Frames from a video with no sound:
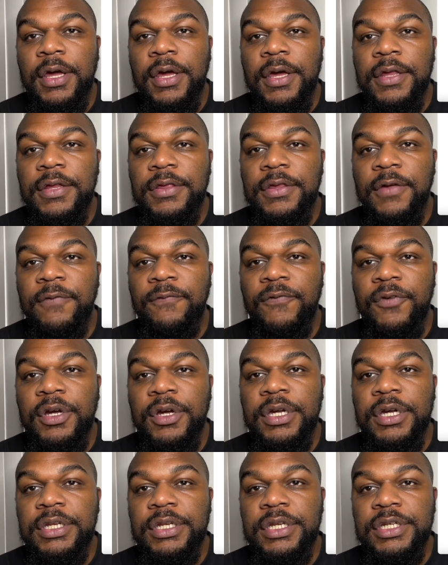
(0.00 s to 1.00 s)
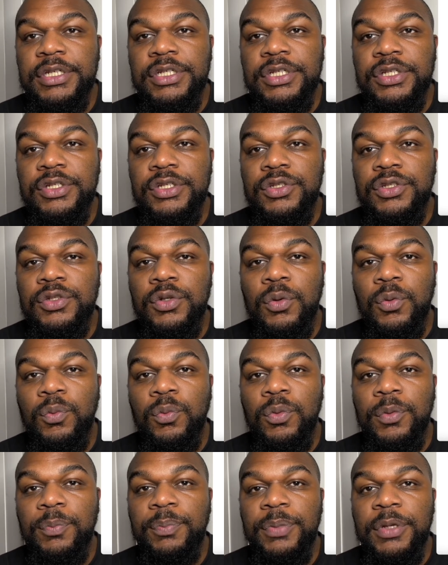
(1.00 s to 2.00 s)
the foot conditions
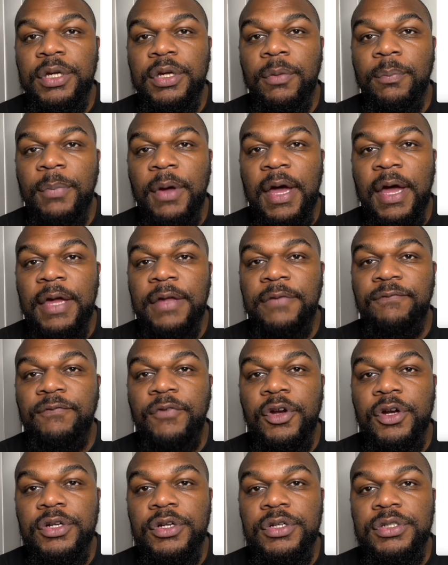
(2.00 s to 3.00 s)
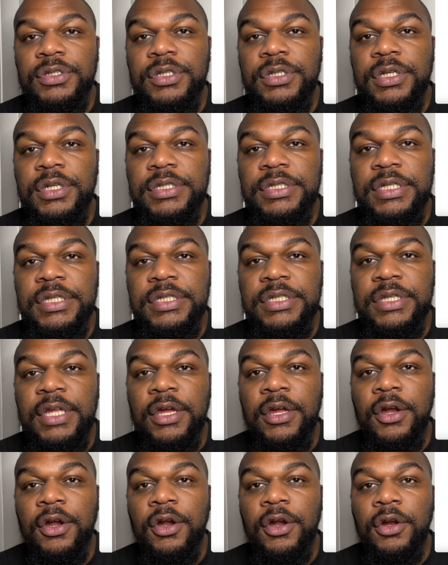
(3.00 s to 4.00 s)
would be combined first since they
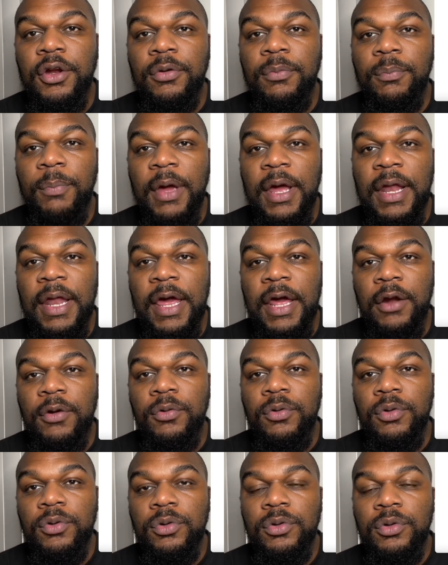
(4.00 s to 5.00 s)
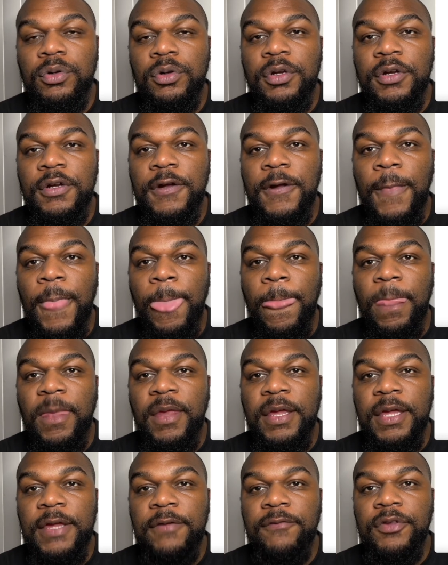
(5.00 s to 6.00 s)
are bilateral.
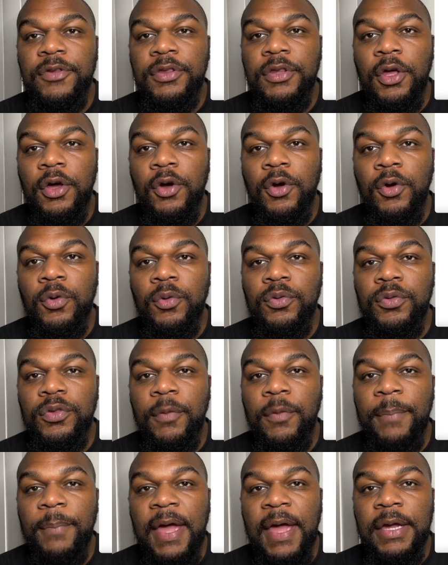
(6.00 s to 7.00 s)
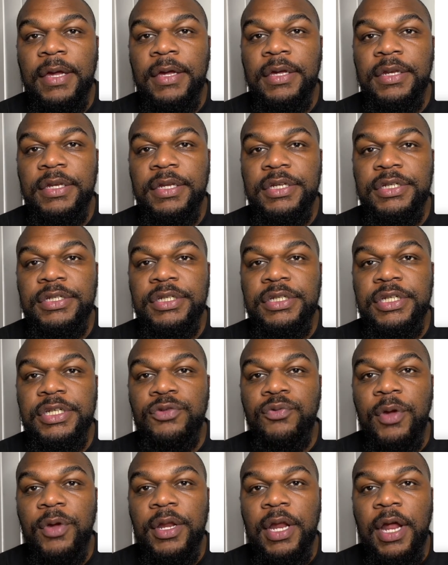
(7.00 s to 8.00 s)
Even though the back condition is
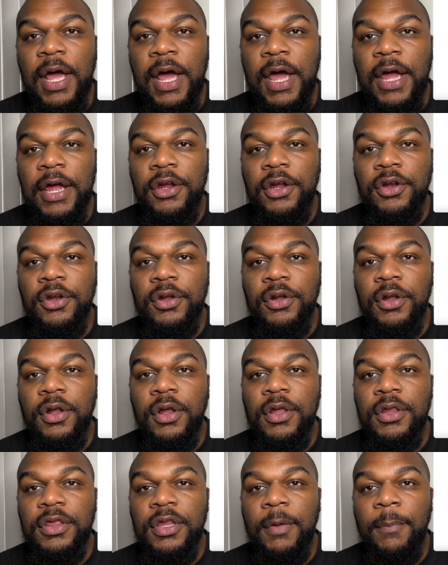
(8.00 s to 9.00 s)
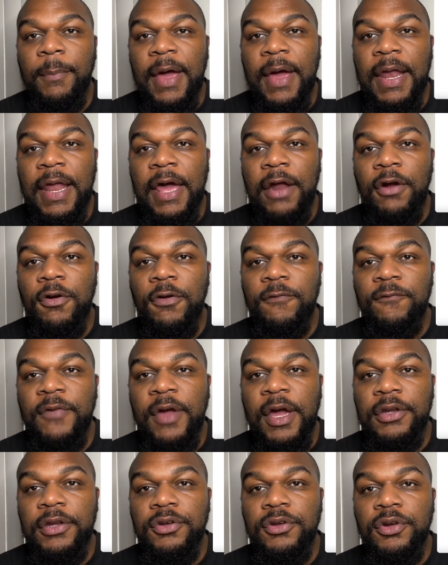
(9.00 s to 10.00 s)
rated higher, the bilateral
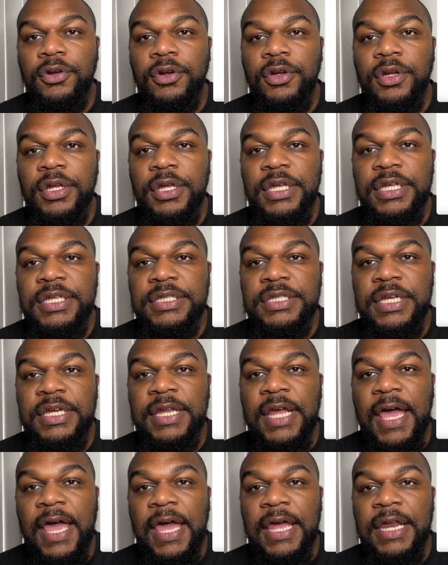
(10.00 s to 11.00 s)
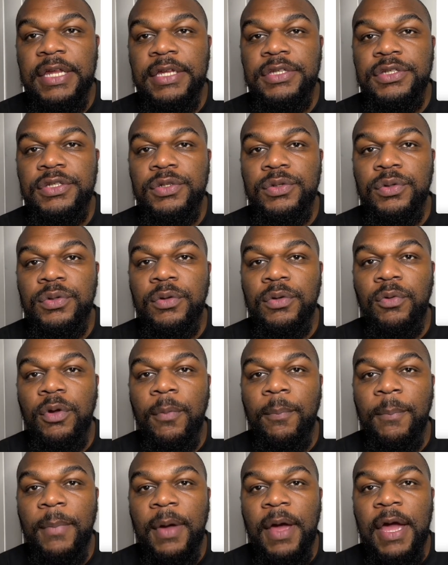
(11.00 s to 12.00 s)
factor is then added to the
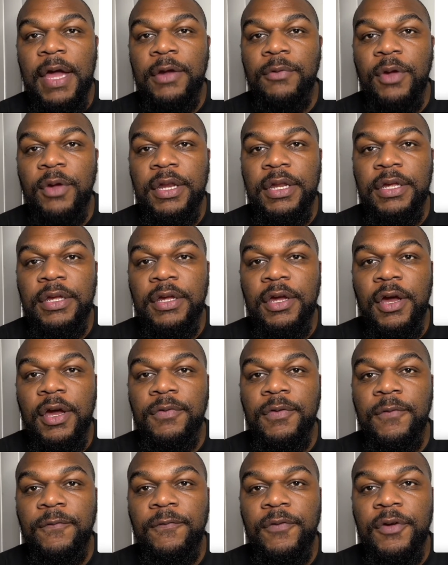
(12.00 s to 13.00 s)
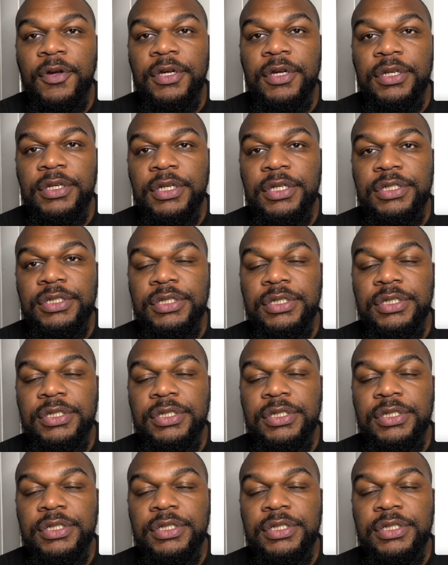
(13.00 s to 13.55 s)
combined rating of the foot conditions.